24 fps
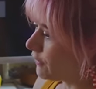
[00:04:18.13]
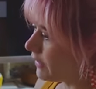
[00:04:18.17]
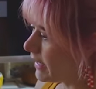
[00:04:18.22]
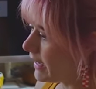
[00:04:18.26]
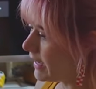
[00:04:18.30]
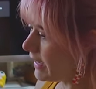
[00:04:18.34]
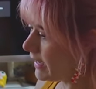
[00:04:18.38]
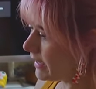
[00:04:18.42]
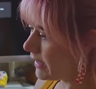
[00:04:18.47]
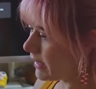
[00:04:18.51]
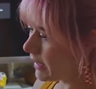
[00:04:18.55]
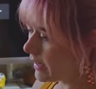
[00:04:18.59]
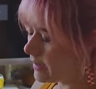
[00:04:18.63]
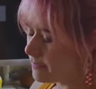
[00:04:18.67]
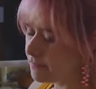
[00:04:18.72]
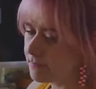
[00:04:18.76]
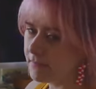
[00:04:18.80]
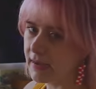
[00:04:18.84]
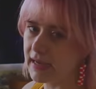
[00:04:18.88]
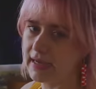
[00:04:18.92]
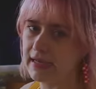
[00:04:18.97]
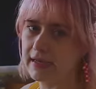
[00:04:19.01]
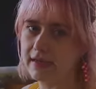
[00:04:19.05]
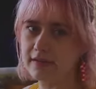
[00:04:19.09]
that, I
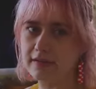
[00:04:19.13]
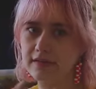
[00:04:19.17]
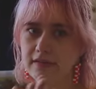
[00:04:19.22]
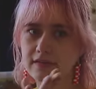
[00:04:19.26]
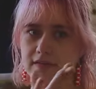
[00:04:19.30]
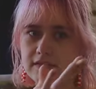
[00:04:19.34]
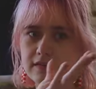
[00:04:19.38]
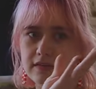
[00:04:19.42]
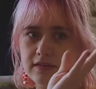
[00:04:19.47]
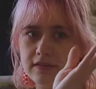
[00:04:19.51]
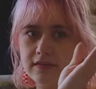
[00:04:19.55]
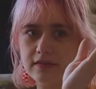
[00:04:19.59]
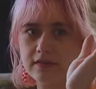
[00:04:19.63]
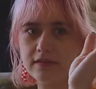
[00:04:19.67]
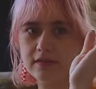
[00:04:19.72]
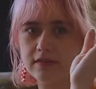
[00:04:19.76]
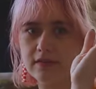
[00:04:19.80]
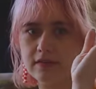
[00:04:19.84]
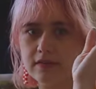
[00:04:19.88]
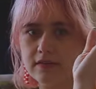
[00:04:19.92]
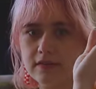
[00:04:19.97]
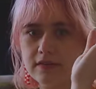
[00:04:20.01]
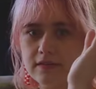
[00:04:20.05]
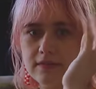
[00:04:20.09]
might...
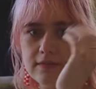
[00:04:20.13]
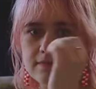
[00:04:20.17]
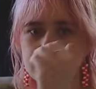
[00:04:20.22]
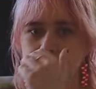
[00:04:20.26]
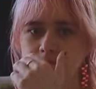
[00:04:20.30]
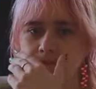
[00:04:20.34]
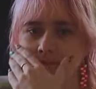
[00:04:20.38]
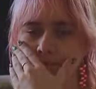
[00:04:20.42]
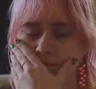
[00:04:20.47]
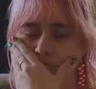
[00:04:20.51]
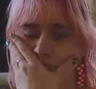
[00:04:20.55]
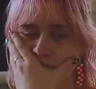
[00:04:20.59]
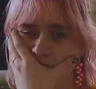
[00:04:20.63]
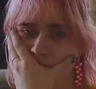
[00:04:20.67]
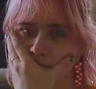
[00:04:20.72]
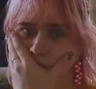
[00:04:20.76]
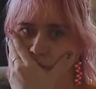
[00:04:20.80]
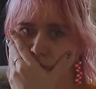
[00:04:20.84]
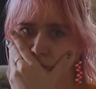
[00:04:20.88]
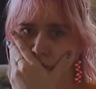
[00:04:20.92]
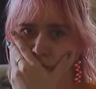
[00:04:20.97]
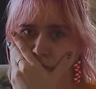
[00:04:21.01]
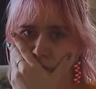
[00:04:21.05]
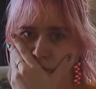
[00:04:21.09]
I'm
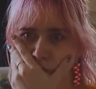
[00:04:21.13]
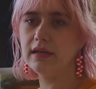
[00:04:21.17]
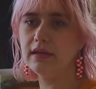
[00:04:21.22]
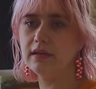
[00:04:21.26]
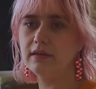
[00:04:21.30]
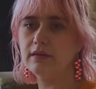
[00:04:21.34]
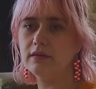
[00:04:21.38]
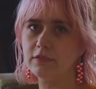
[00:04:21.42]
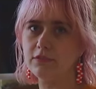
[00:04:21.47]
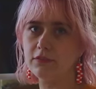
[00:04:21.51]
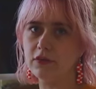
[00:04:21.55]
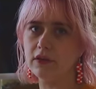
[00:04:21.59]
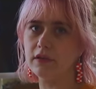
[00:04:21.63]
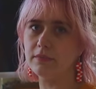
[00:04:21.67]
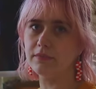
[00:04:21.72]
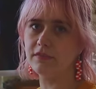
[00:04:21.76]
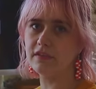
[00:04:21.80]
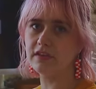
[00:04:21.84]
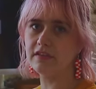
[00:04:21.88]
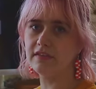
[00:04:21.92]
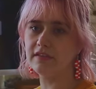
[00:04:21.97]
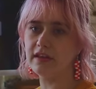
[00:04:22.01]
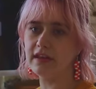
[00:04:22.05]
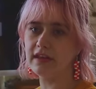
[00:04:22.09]
bringing... The friend I'm
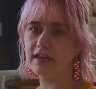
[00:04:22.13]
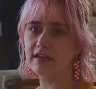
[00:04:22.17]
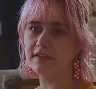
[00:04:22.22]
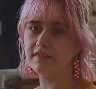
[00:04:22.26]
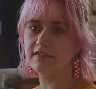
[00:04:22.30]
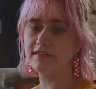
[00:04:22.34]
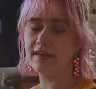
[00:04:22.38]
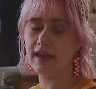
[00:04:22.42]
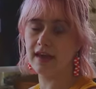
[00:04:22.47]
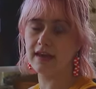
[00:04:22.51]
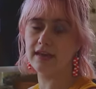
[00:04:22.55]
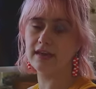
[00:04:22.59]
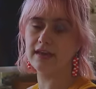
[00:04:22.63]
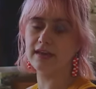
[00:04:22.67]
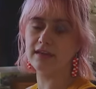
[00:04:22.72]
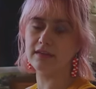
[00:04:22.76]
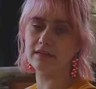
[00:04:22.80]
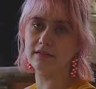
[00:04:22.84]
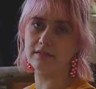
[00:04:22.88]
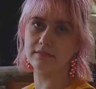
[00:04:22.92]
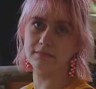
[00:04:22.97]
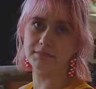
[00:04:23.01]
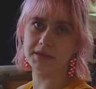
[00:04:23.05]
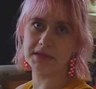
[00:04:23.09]
seeing today is
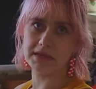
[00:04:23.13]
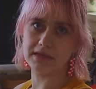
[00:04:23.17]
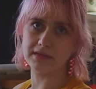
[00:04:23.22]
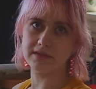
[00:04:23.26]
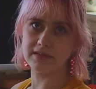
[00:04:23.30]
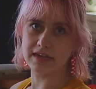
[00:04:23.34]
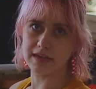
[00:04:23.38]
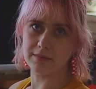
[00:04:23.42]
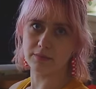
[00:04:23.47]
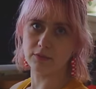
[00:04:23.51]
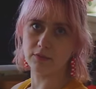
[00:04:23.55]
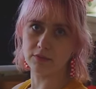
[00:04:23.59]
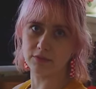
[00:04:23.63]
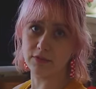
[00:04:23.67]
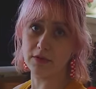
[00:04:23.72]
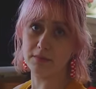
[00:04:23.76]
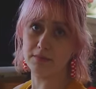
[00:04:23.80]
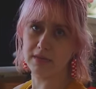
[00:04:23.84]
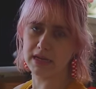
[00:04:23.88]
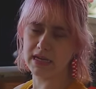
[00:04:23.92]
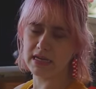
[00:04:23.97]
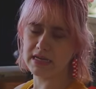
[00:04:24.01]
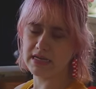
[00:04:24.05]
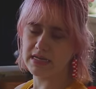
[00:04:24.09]
taking my table from
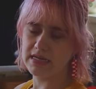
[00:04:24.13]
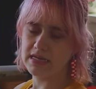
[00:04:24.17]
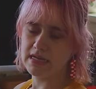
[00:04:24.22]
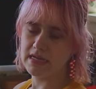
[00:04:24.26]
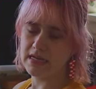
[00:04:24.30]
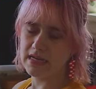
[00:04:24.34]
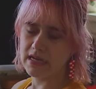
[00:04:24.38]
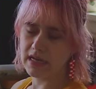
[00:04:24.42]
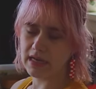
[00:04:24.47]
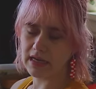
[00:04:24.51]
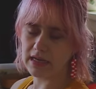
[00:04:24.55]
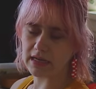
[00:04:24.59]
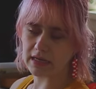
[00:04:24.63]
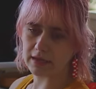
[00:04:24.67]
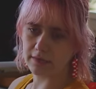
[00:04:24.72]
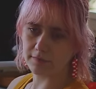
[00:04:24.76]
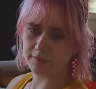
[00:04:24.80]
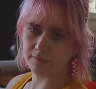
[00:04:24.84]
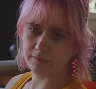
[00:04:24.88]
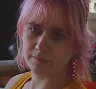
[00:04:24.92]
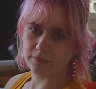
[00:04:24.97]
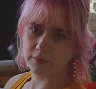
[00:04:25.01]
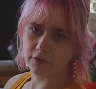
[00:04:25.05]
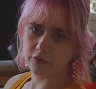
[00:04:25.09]
me.
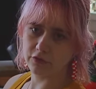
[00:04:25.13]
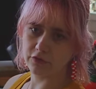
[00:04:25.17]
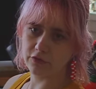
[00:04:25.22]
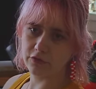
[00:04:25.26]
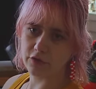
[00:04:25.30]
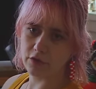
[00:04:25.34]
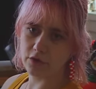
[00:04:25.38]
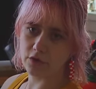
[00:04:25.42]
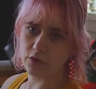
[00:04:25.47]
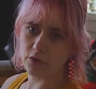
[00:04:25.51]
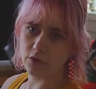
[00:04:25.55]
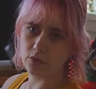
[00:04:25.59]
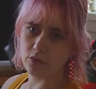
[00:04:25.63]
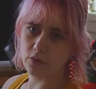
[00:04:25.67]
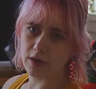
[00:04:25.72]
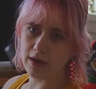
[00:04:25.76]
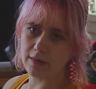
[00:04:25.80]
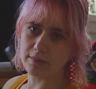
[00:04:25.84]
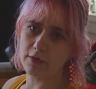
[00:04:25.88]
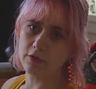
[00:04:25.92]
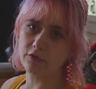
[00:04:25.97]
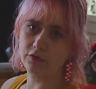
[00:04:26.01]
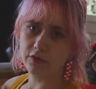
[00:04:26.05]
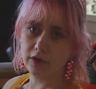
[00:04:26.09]
Um, so
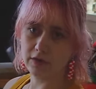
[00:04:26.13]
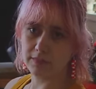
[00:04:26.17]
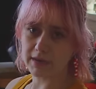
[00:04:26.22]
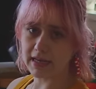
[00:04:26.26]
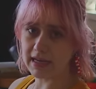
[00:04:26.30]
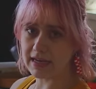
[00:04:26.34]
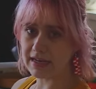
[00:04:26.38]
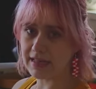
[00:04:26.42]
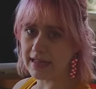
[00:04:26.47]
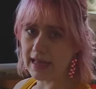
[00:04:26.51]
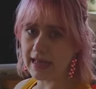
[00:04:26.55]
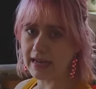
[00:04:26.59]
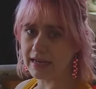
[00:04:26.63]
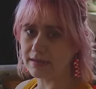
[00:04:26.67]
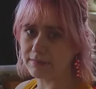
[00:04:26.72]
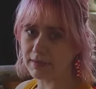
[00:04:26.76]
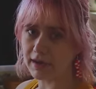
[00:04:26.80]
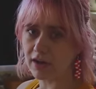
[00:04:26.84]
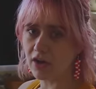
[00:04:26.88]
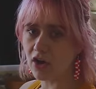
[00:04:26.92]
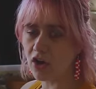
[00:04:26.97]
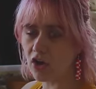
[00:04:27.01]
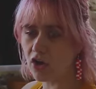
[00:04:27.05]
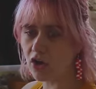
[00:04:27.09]
I'm also going to be getting that in
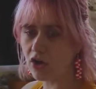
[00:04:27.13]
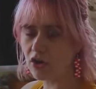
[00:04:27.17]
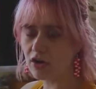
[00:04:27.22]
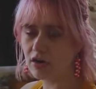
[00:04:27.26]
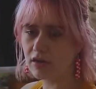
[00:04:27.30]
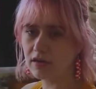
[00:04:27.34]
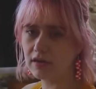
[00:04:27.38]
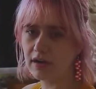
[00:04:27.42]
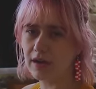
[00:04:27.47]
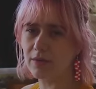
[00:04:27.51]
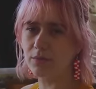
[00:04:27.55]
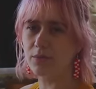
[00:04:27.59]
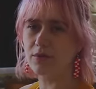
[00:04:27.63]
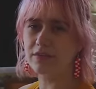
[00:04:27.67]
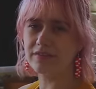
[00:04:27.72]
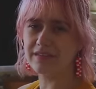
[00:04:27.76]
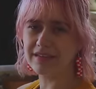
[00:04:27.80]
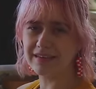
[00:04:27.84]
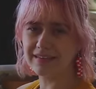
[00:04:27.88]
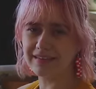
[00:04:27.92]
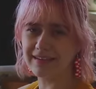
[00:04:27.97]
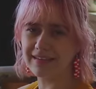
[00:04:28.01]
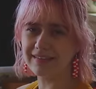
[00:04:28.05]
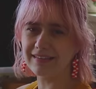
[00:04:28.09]
my car. I was
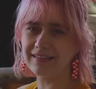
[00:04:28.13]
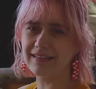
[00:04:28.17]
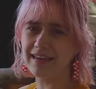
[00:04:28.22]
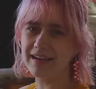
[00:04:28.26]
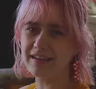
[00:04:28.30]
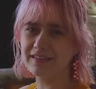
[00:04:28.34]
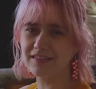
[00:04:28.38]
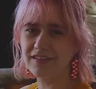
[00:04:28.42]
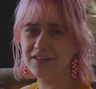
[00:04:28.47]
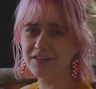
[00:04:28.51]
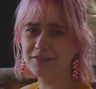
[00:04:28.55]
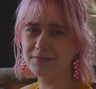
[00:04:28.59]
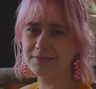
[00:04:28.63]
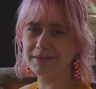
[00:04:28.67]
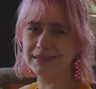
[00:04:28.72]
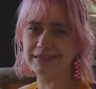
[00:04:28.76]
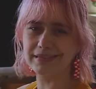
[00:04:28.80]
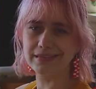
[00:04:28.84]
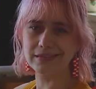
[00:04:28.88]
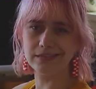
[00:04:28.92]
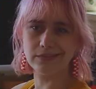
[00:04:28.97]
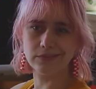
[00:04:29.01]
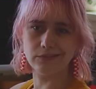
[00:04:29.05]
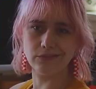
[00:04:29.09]
going to take the legs off, but I
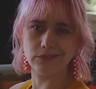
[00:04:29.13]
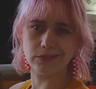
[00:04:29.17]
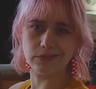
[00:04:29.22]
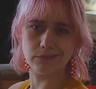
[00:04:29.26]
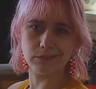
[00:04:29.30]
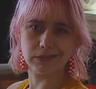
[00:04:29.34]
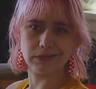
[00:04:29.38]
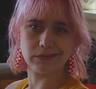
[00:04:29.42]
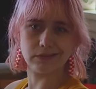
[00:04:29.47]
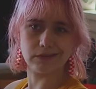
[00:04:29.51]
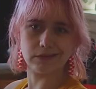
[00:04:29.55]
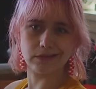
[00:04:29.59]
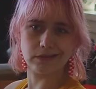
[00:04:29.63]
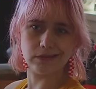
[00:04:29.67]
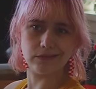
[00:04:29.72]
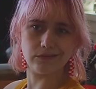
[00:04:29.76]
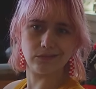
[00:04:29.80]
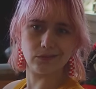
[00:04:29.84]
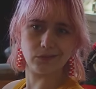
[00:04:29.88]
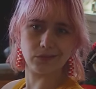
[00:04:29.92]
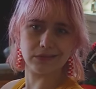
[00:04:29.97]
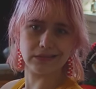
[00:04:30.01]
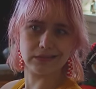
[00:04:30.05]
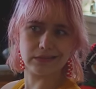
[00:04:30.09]
think I'll fit in my car
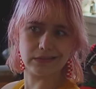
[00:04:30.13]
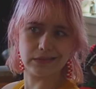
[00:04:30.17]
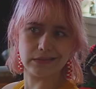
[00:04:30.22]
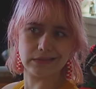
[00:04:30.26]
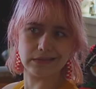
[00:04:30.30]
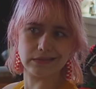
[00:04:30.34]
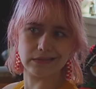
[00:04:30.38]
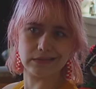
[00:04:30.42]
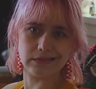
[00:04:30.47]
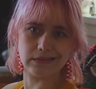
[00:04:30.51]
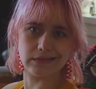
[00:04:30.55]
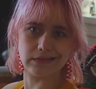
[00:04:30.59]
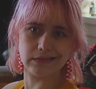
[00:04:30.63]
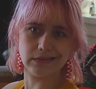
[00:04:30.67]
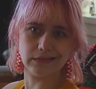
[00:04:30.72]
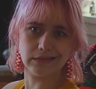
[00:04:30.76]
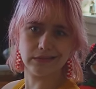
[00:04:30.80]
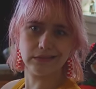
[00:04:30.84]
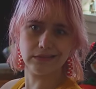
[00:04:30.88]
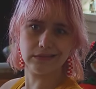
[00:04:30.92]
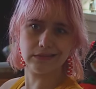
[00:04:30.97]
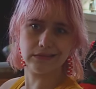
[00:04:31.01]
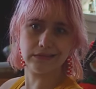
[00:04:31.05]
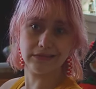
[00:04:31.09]
even with the legs
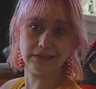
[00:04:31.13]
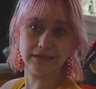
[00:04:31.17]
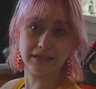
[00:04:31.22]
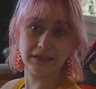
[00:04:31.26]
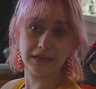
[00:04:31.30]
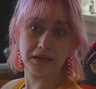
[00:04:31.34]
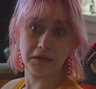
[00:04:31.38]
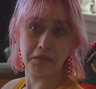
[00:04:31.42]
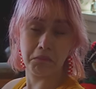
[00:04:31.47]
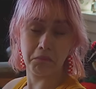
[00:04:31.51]
on.